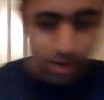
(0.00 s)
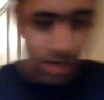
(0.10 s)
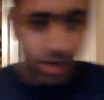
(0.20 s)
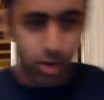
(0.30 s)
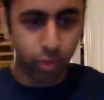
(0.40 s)
need
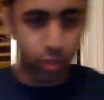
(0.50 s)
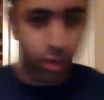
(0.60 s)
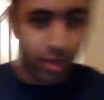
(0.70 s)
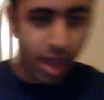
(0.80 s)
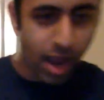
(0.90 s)
to go through
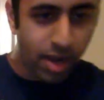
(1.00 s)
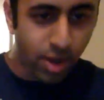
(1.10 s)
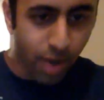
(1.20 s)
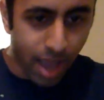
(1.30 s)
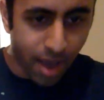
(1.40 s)
all that. I know
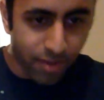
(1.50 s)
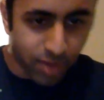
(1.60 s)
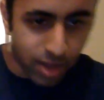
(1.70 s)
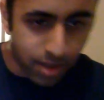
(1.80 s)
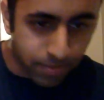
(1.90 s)
I have
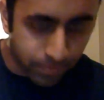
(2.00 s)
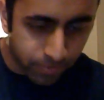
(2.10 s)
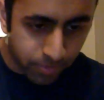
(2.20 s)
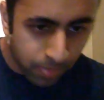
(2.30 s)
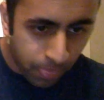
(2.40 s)
um,
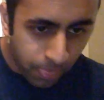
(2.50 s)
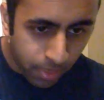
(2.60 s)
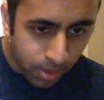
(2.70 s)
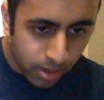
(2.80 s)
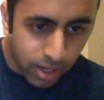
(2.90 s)

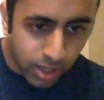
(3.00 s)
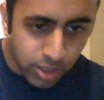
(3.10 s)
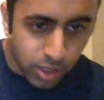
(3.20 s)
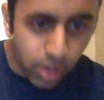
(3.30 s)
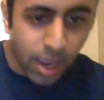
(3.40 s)

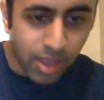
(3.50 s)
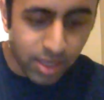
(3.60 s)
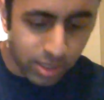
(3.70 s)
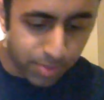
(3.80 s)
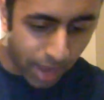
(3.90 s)
connection. Okay, I think
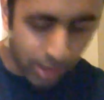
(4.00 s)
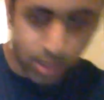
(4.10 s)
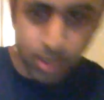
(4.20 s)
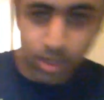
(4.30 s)
it's back.